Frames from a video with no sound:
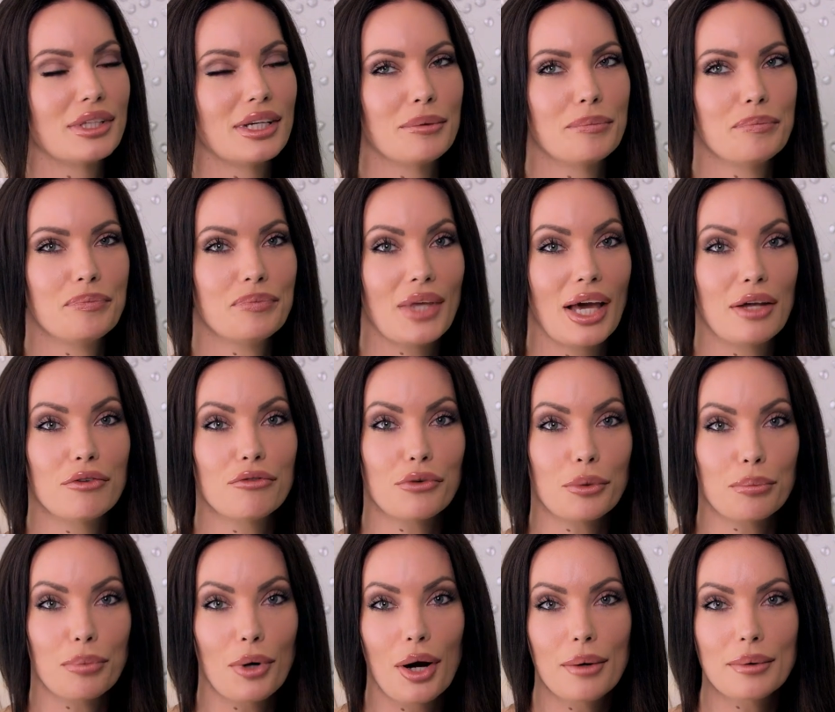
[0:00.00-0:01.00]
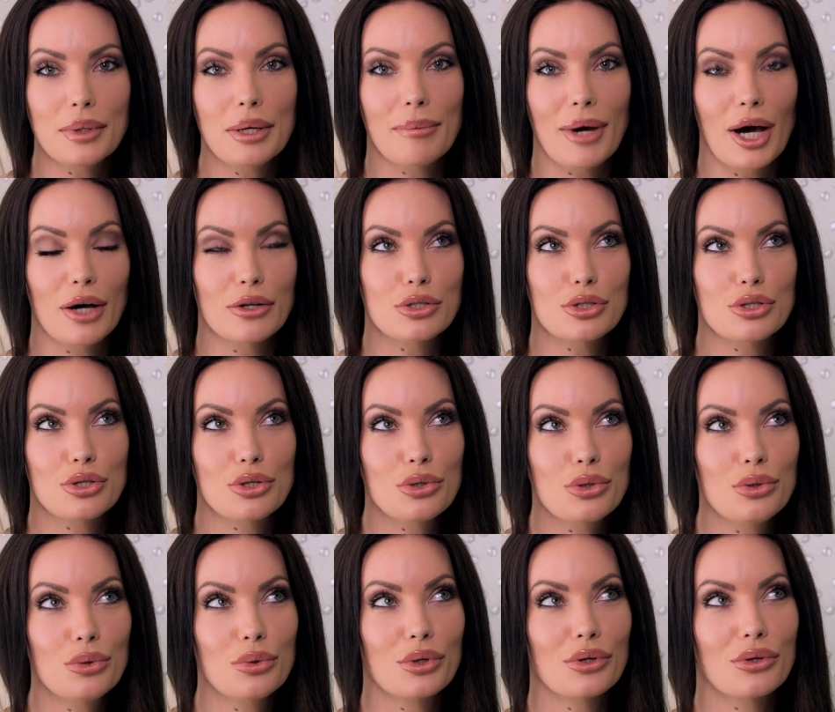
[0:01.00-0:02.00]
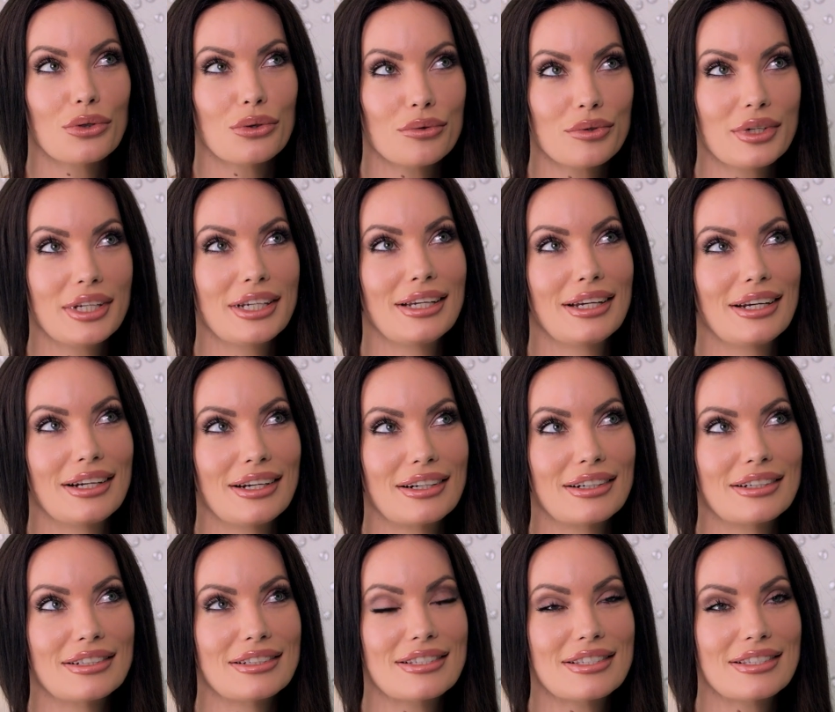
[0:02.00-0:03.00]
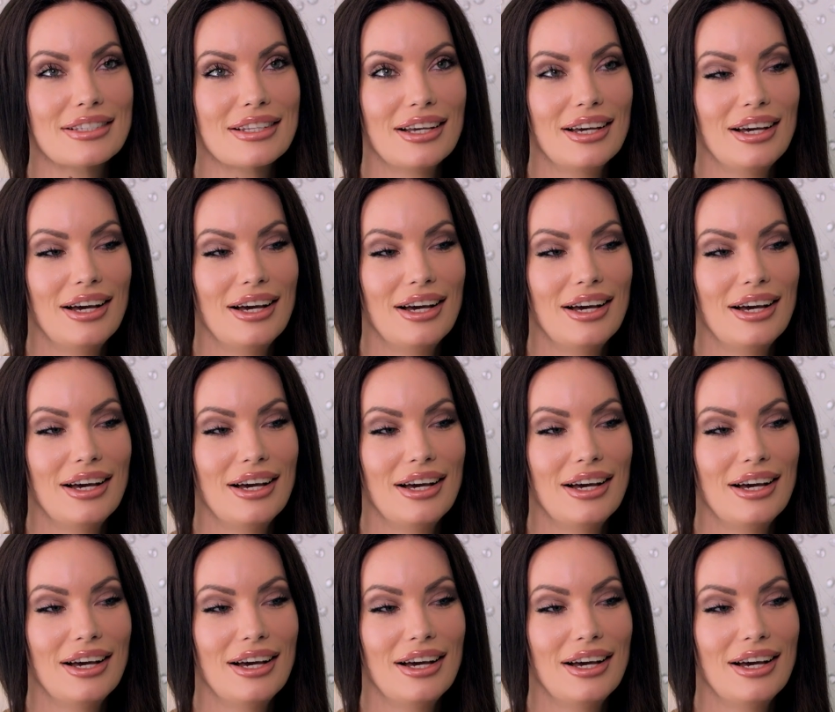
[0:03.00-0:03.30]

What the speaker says: And for probably about 2 or 3 years